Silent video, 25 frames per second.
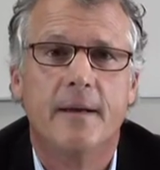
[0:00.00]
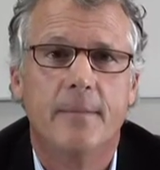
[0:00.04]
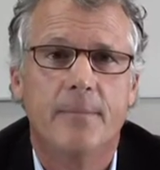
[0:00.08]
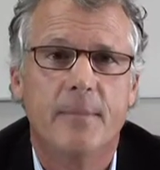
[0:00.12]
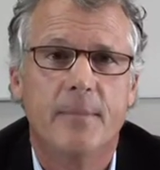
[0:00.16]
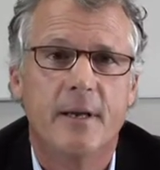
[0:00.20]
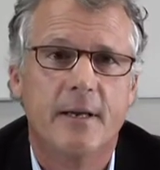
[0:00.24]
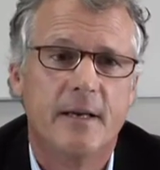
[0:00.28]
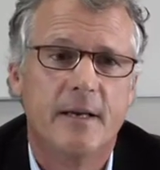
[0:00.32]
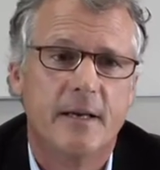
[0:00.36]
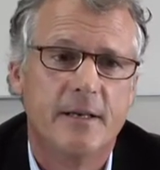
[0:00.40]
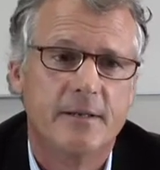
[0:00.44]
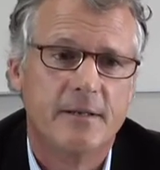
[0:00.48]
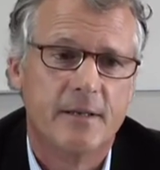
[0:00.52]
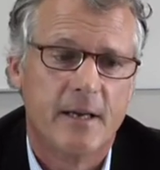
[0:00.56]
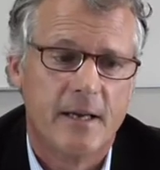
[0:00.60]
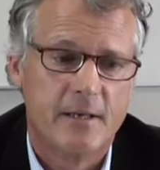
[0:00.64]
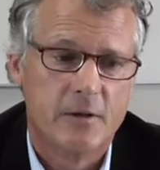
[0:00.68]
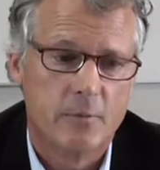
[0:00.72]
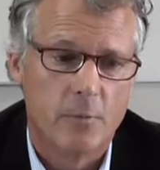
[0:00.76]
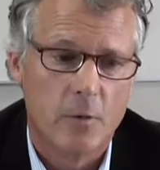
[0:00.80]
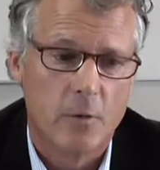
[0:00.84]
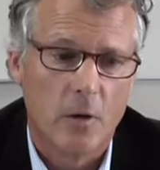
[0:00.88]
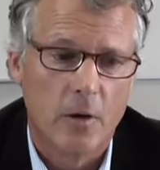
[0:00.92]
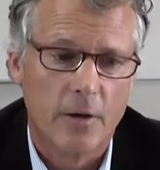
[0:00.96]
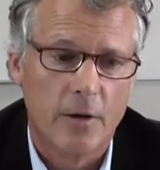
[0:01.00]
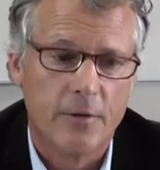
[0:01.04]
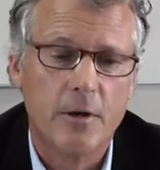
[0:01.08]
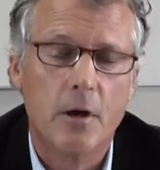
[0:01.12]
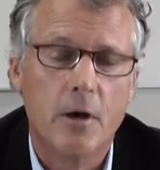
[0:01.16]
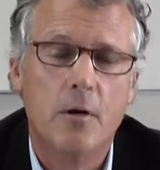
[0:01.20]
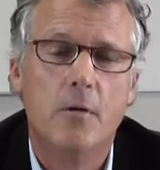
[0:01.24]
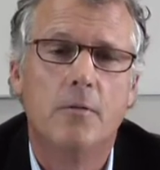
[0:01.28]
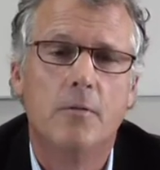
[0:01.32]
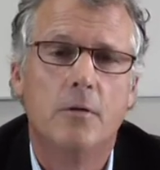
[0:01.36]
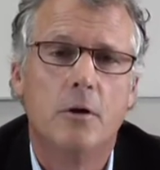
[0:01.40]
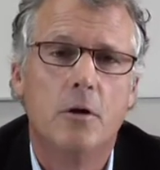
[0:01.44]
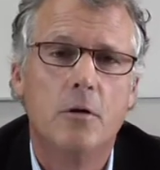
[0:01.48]
Because as we all
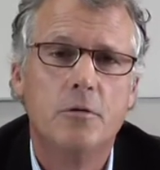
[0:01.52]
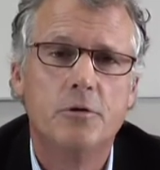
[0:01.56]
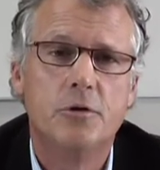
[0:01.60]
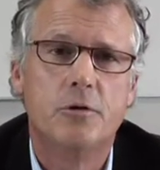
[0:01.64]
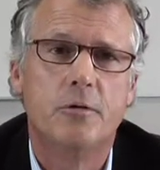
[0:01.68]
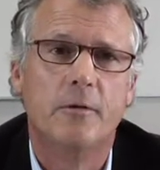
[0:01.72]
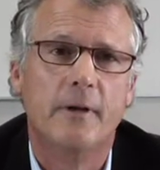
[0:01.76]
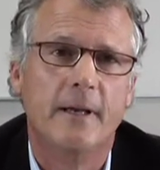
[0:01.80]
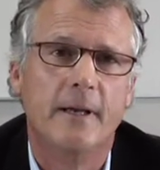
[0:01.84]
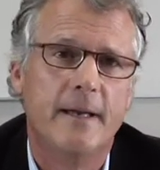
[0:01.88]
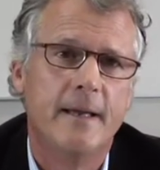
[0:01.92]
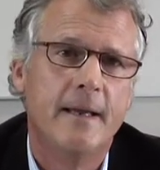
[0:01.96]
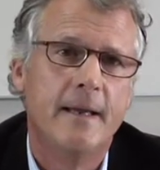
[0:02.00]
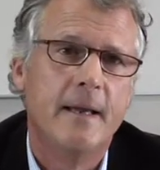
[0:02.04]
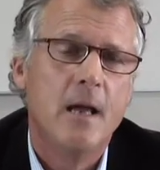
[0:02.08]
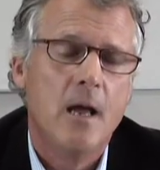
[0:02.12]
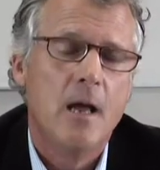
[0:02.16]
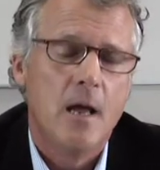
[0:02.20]
know, culturally,